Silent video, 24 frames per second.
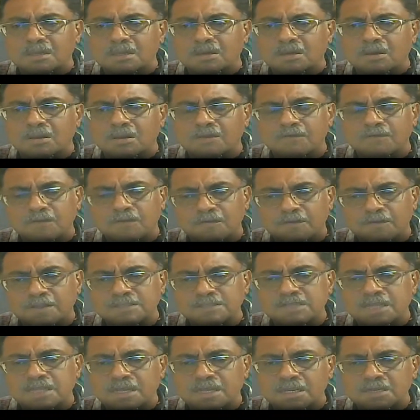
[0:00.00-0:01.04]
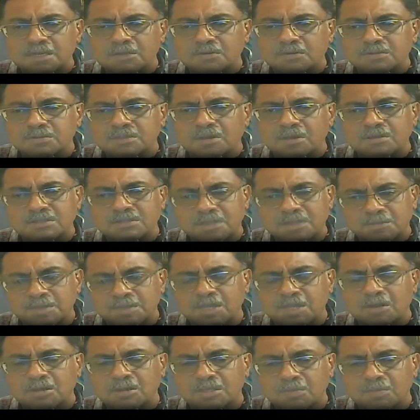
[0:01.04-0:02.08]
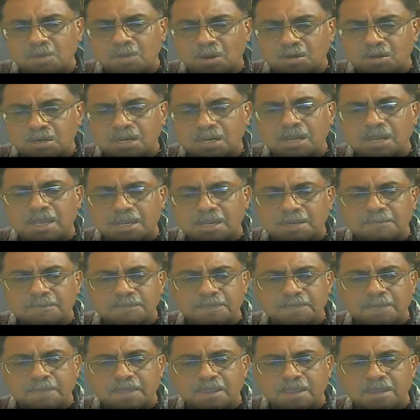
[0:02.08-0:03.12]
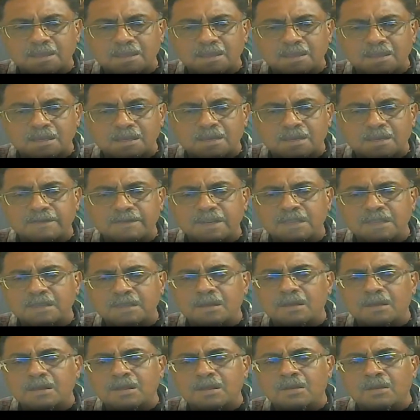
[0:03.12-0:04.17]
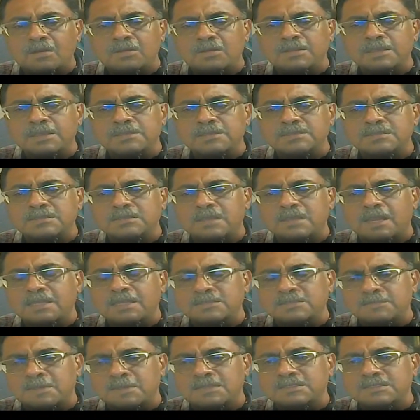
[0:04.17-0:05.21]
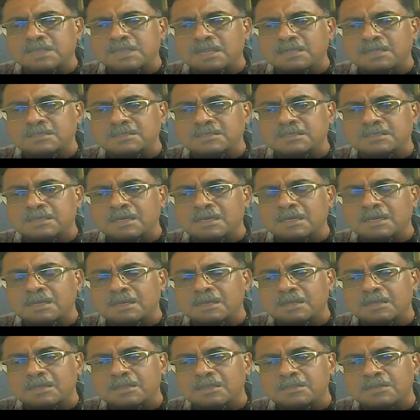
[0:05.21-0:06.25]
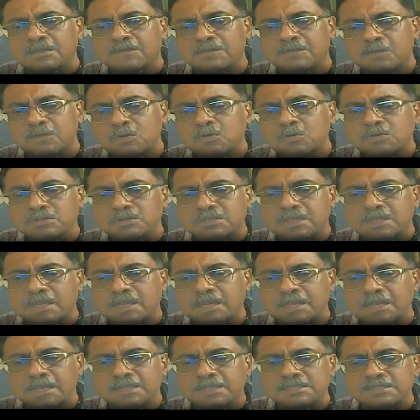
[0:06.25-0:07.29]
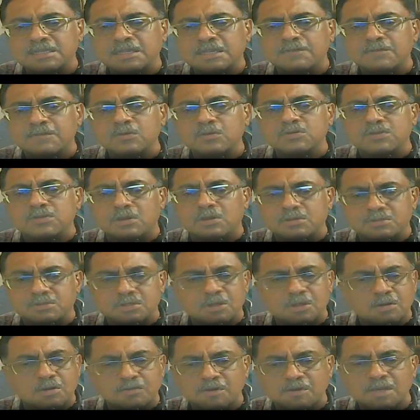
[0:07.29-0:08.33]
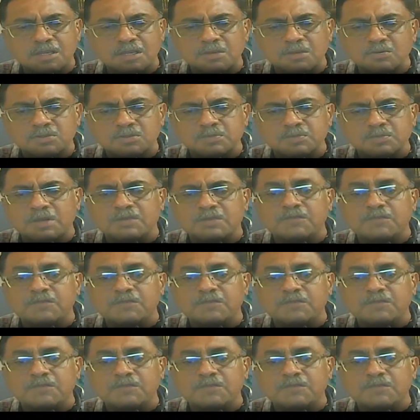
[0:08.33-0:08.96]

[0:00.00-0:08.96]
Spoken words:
or a full-fledged legal news or something on the borderline, covering all these aspects and the views, engaging the views also, not only news but